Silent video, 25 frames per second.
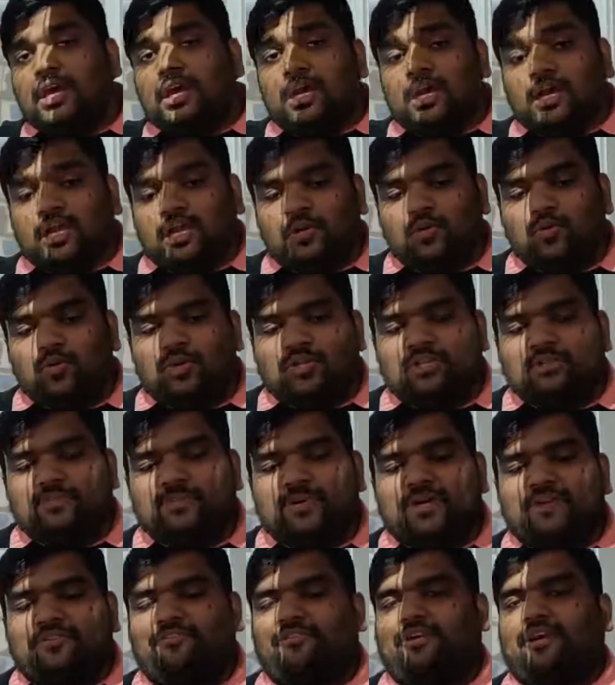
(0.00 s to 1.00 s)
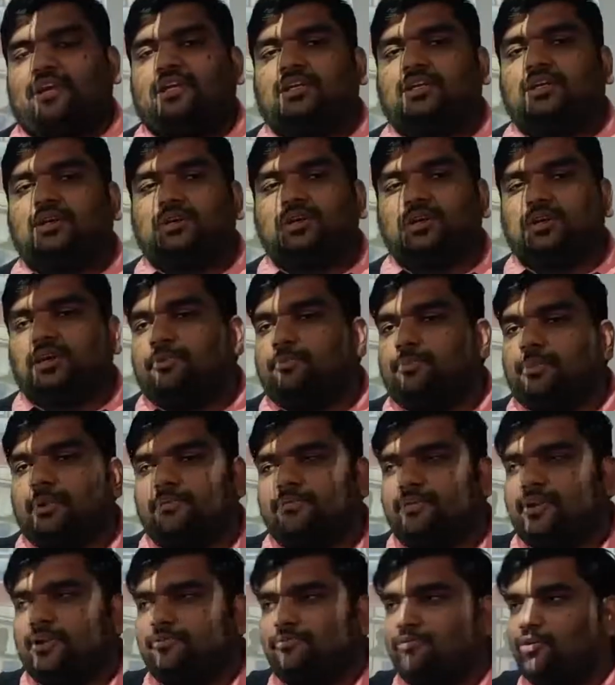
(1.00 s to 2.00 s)
it was perfect. Okay,
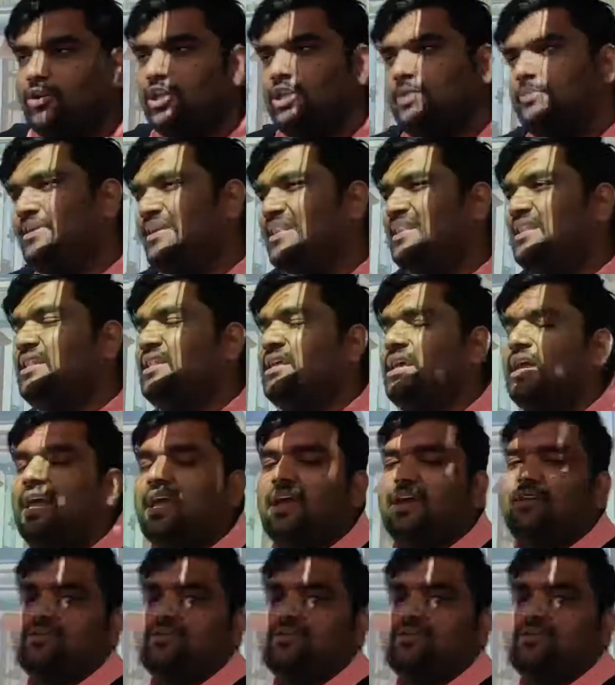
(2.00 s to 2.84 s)
perfect for him in